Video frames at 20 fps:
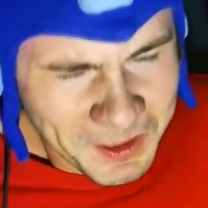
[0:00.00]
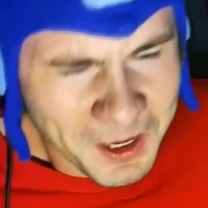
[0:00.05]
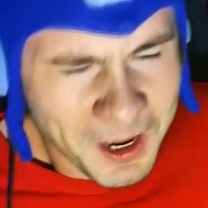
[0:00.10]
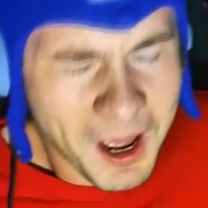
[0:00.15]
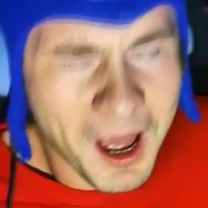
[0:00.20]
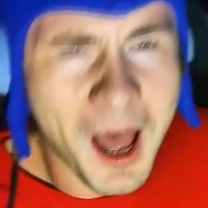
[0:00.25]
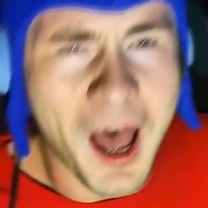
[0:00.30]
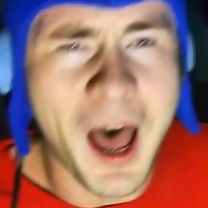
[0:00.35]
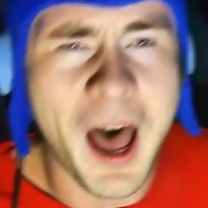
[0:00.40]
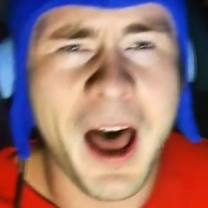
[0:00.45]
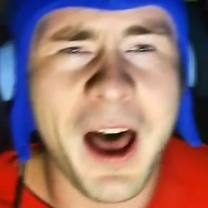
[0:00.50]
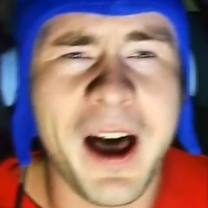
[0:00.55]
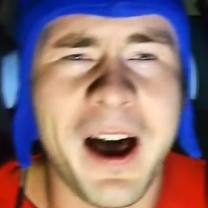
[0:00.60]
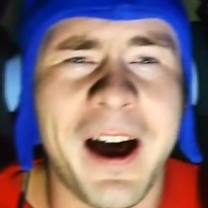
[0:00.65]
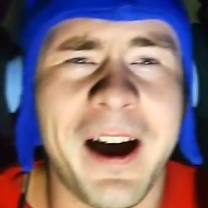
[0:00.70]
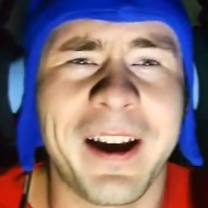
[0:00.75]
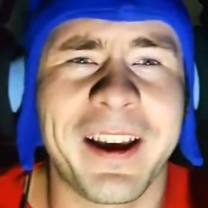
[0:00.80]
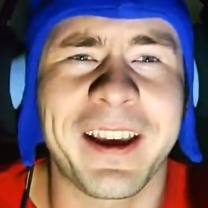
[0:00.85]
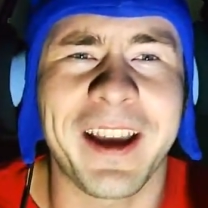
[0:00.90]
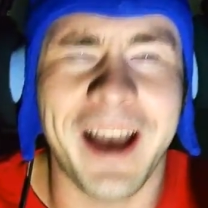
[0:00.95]

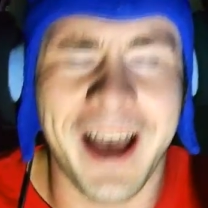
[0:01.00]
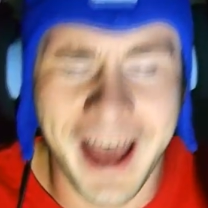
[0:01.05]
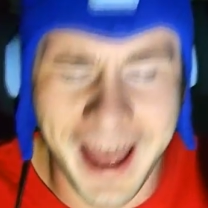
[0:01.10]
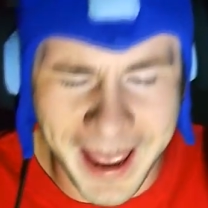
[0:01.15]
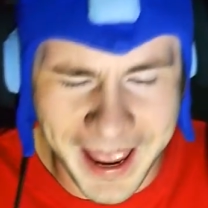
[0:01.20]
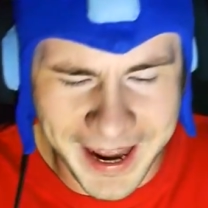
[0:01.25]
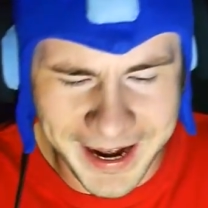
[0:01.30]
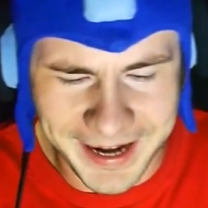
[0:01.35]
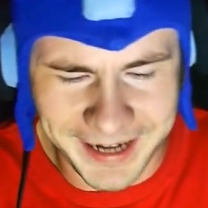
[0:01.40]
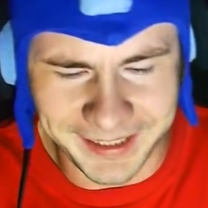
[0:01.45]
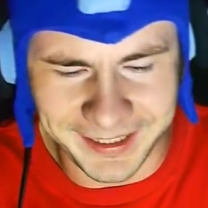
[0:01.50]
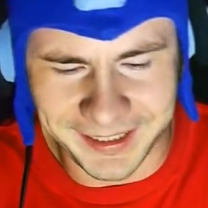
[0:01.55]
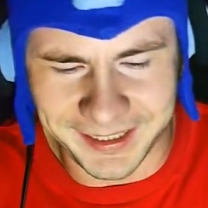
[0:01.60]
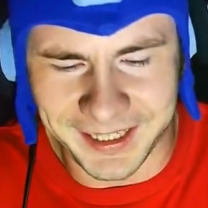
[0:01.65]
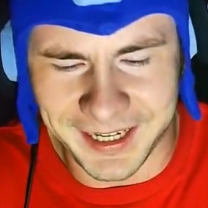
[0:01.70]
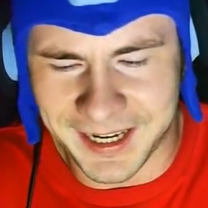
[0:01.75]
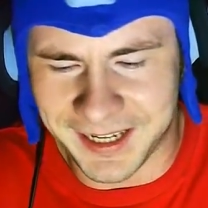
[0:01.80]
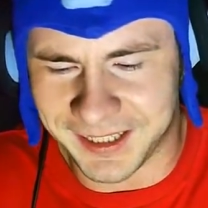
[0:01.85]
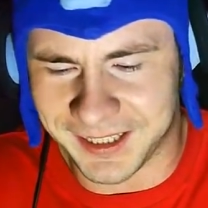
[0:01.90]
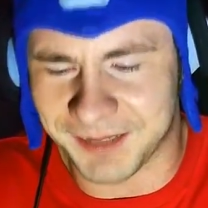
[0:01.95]
Oh god, I
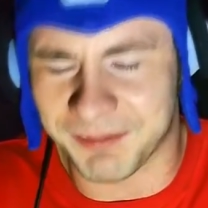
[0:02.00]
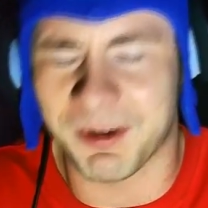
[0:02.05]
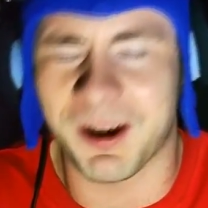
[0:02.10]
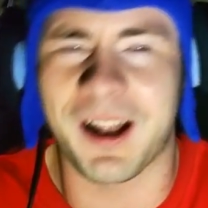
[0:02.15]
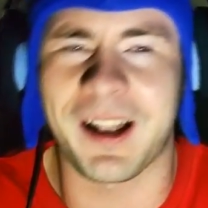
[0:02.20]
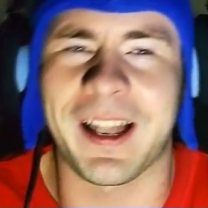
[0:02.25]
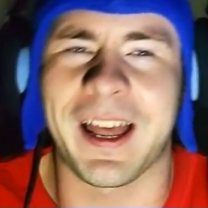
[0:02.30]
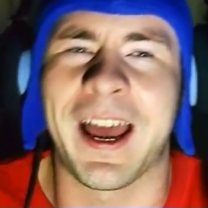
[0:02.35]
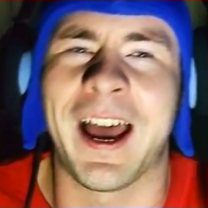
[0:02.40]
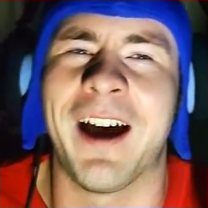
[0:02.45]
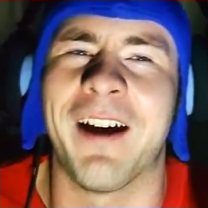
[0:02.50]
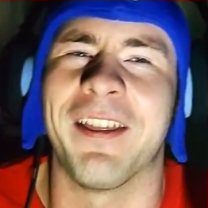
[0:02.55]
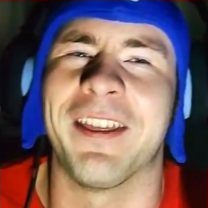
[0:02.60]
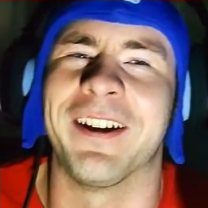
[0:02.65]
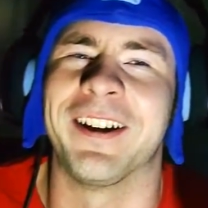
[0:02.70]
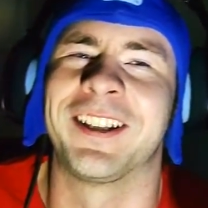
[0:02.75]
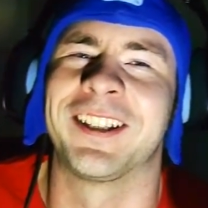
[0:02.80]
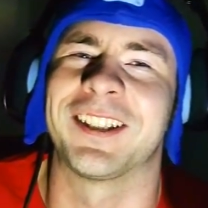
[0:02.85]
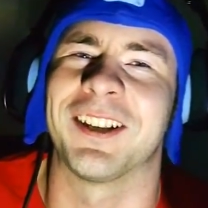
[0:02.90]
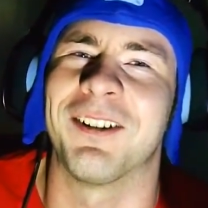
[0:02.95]
sneezed them all out.
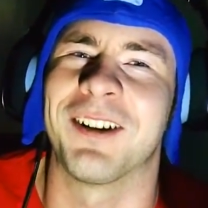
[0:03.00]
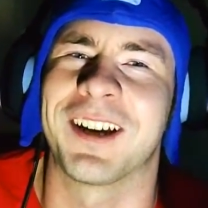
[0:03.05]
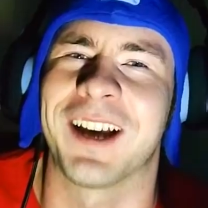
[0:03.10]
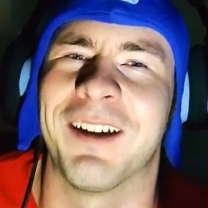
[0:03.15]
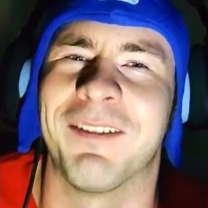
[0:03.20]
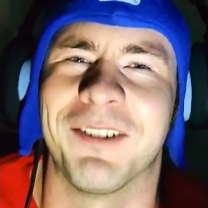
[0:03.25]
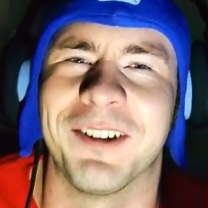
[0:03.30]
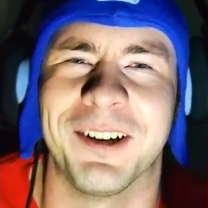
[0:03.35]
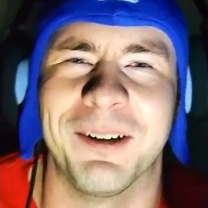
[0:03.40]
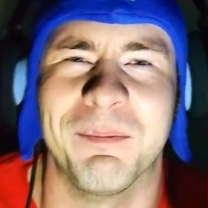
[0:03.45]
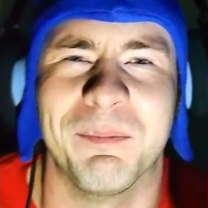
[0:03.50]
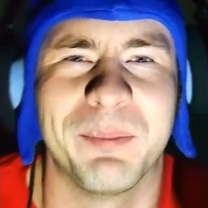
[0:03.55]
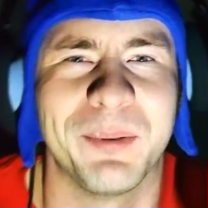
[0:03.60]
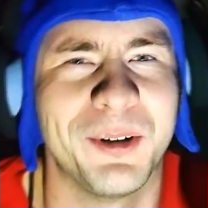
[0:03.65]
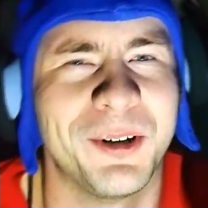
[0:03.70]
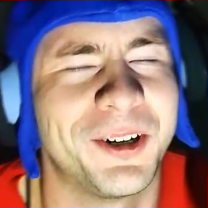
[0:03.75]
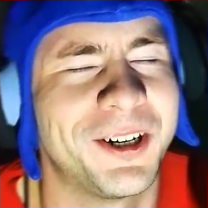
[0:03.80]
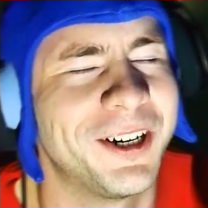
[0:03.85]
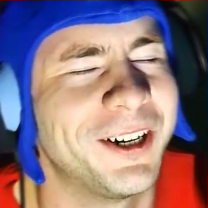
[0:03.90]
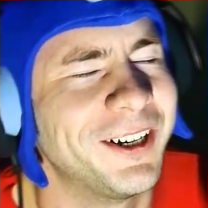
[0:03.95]
They're so covered in
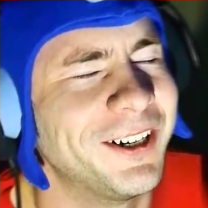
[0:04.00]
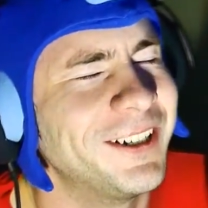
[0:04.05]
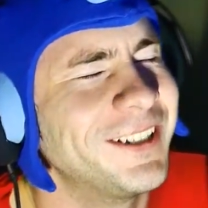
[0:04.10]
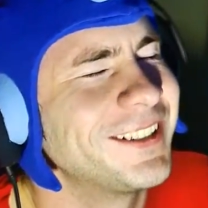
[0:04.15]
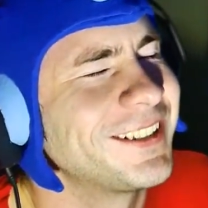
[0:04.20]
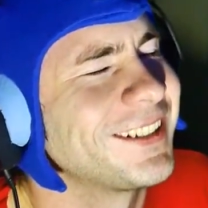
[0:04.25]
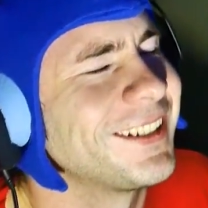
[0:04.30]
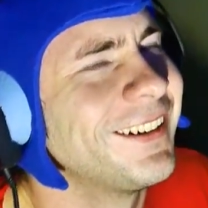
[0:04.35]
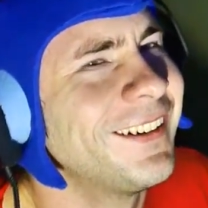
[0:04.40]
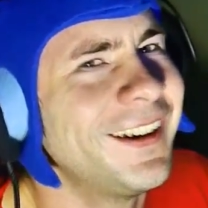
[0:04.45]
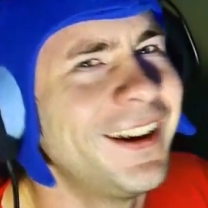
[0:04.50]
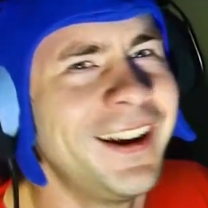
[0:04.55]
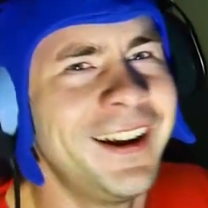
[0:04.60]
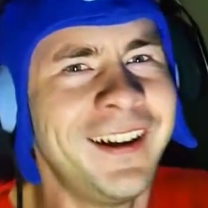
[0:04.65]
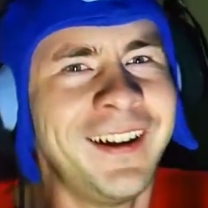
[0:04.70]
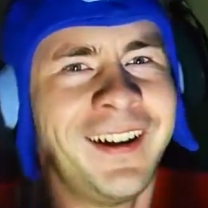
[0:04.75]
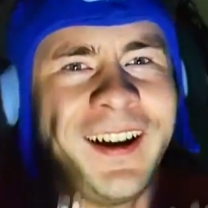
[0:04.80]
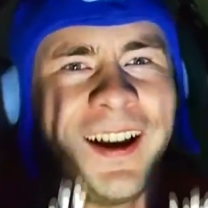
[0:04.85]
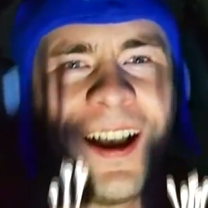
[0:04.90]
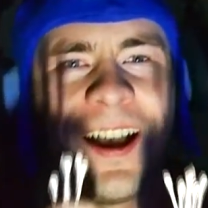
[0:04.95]
boogers.
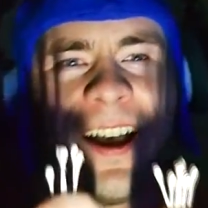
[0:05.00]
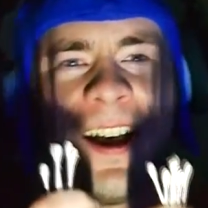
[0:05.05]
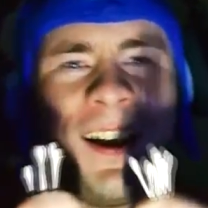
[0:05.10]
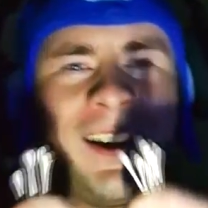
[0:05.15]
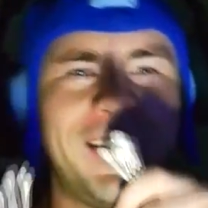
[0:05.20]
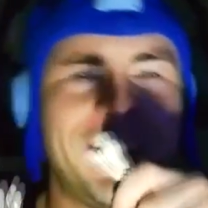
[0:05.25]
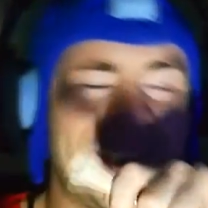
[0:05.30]
Oh